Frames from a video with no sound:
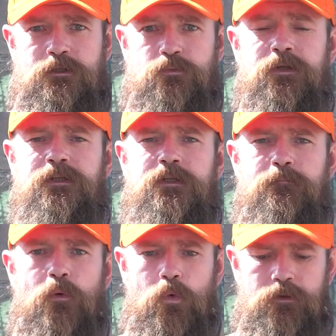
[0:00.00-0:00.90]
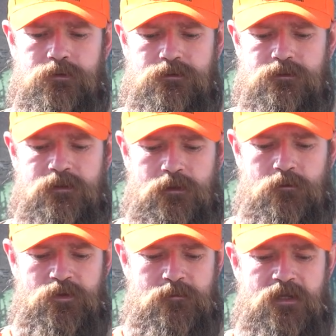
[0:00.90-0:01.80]
it's really important
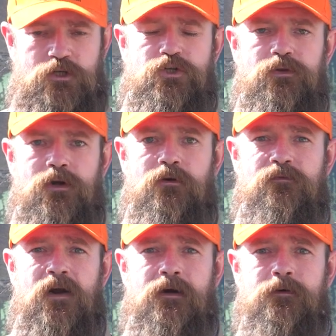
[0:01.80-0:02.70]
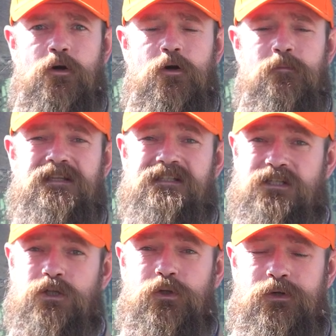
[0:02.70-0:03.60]
that we make sure that our firearm is
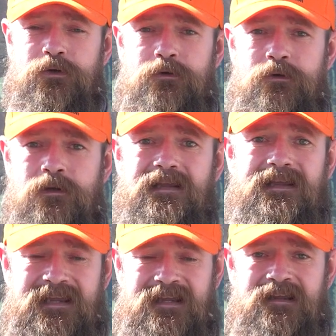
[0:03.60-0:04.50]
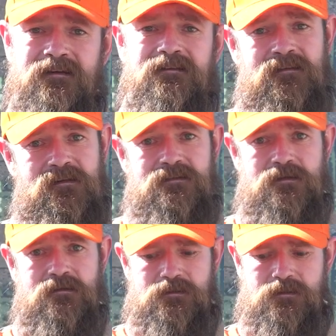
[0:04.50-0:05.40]
clear and that it's
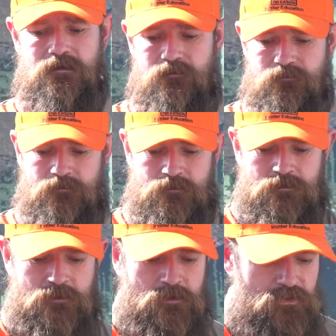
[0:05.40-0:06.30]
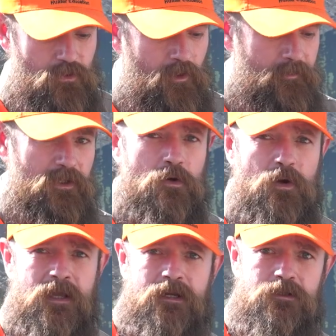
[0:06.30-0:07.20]
on safe. So I'm going to go
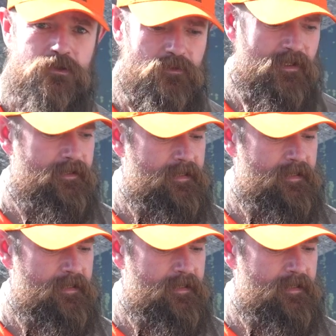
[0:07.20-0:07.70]
ahead and do that